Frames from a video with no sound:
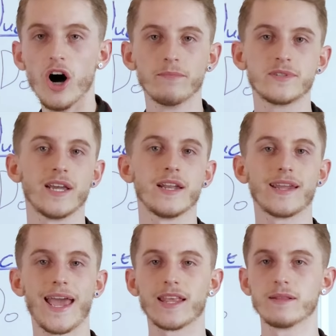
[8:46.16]
opt in,
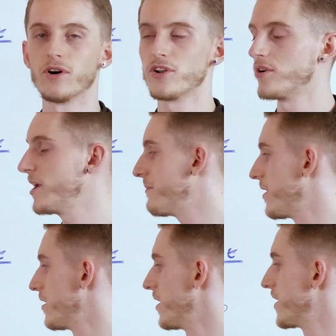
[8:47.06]
getting them on your
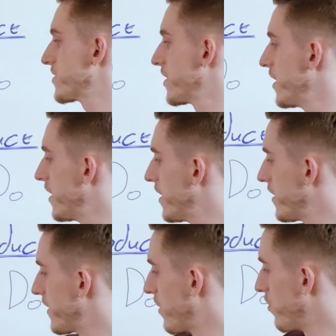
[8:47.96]
email list.
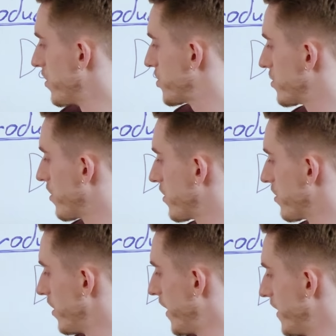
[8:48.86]
Then once you're on
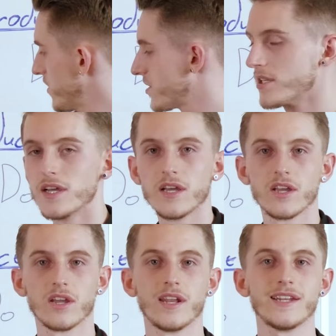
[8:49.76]
your list,
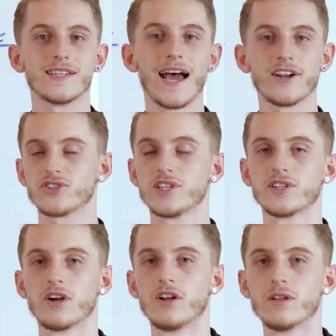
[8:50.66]
you need to actually
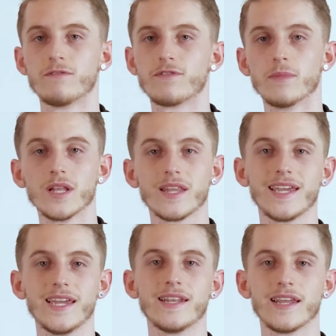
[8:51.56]
turn them from a
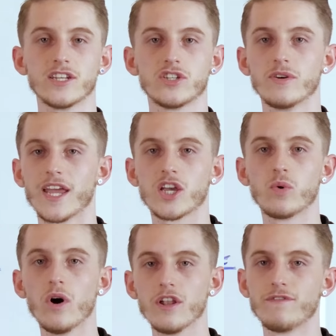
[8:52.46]
lead into a
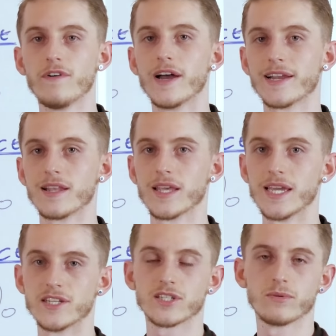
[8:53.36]
qualified
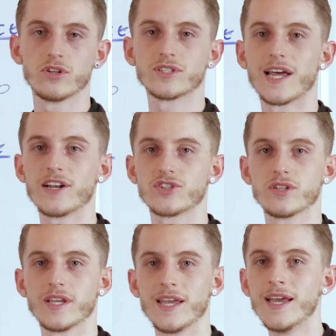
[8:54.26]
lead, someone that's
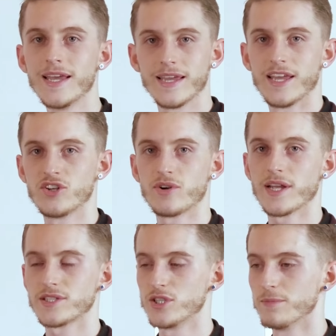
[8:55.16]
actually
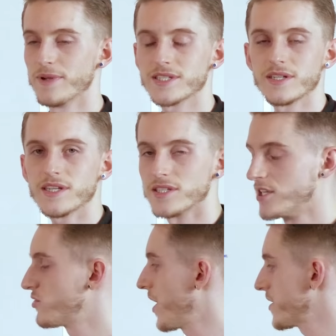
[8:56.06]
interested in your business
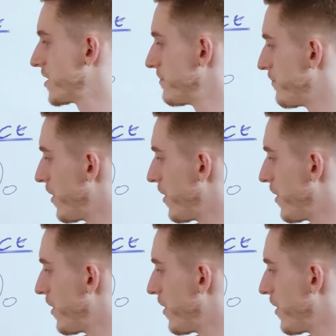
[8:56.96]
and interested in